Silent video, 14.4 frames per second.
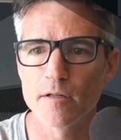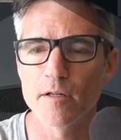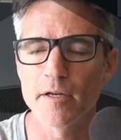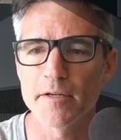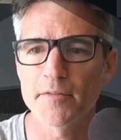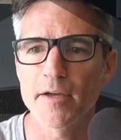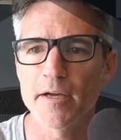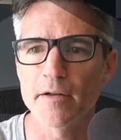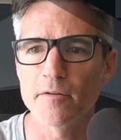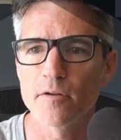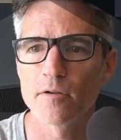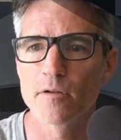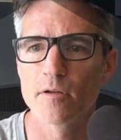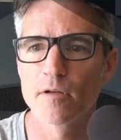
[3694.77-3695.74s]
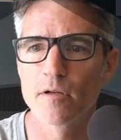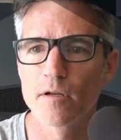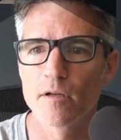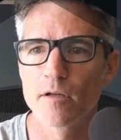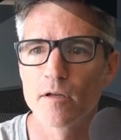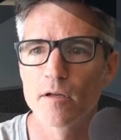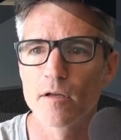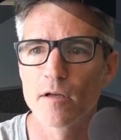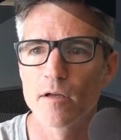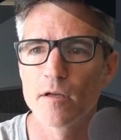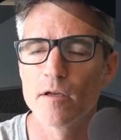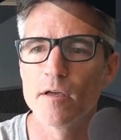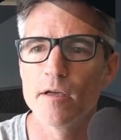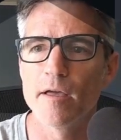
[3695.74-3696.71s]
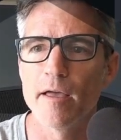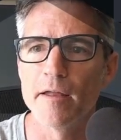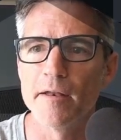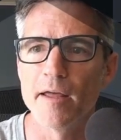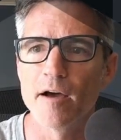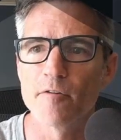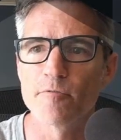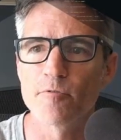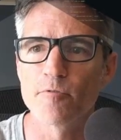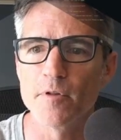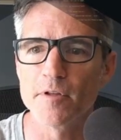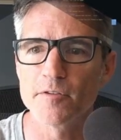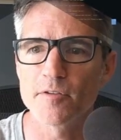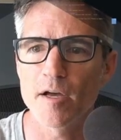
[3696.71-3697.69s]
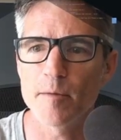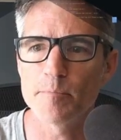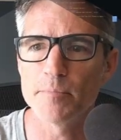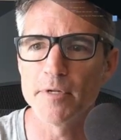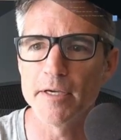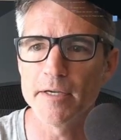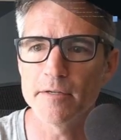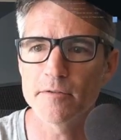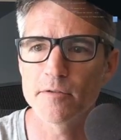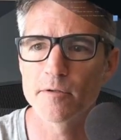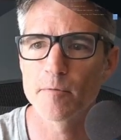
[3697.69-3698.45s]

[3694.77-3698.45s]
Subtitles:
like that. And now for this update,